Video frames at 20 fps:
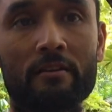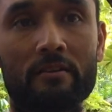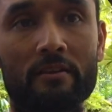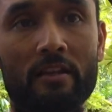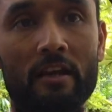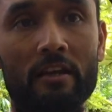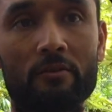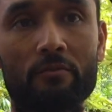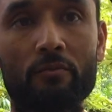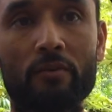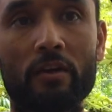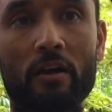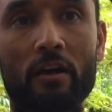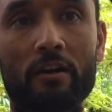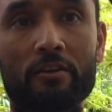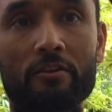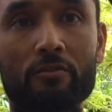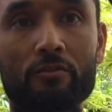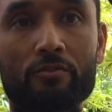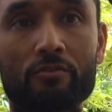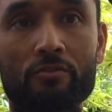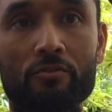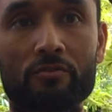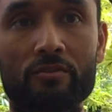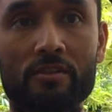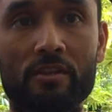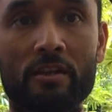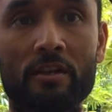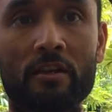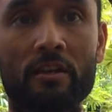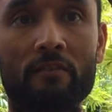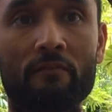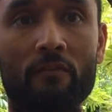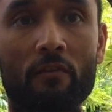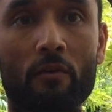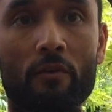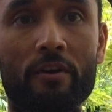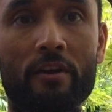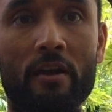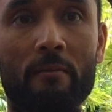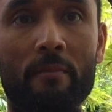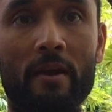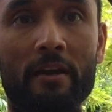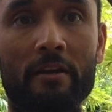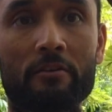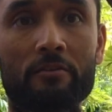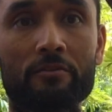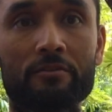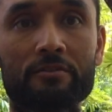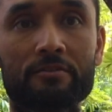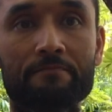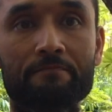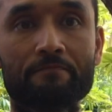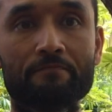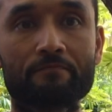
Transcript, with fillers: that we are used to seeing in Florida mangoes.